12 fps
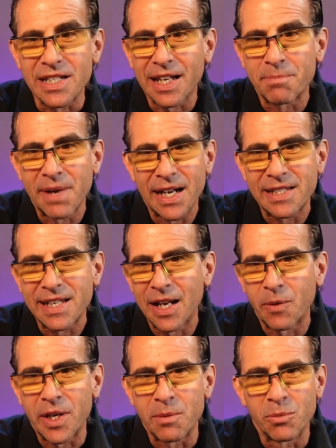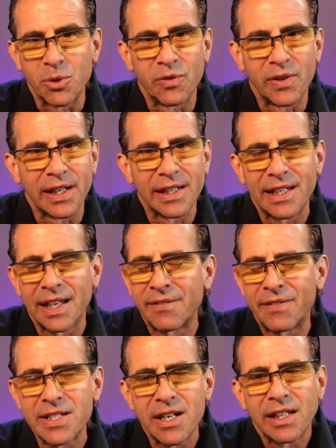It's like meditating when you're moving.
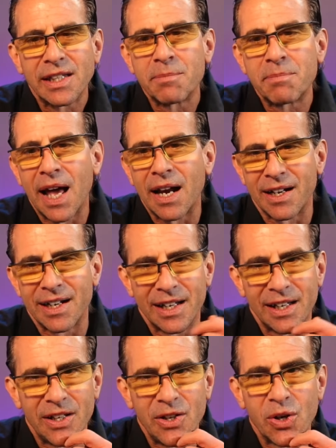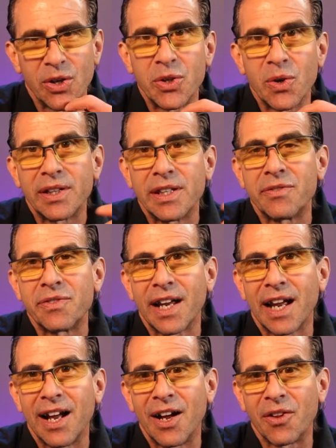If there's nothing better you can do, I think, for
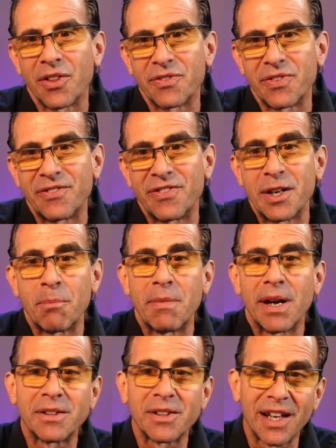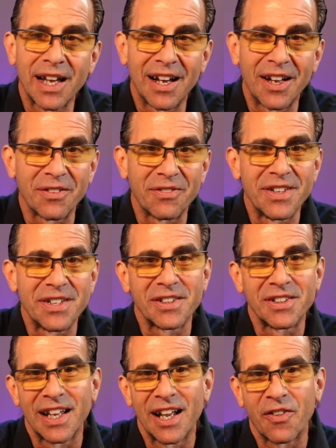your health, for your mental health,
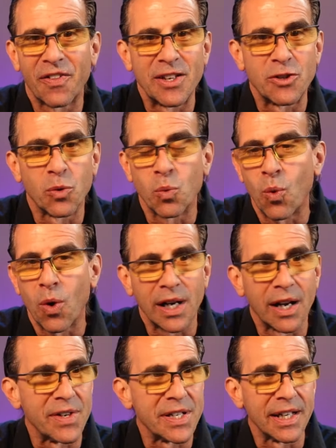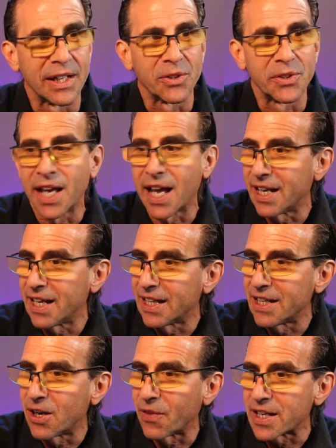physical health, than to walk every single day.
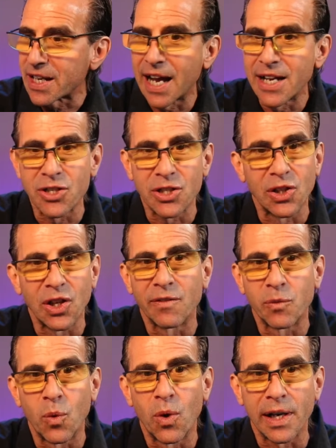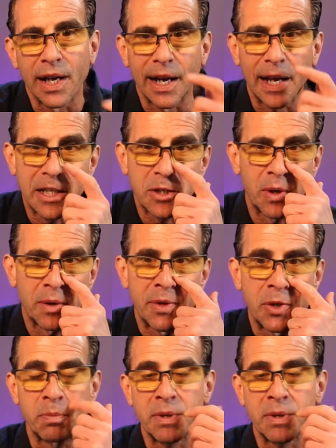You know, that I just love walking. And this is what I'm going to do.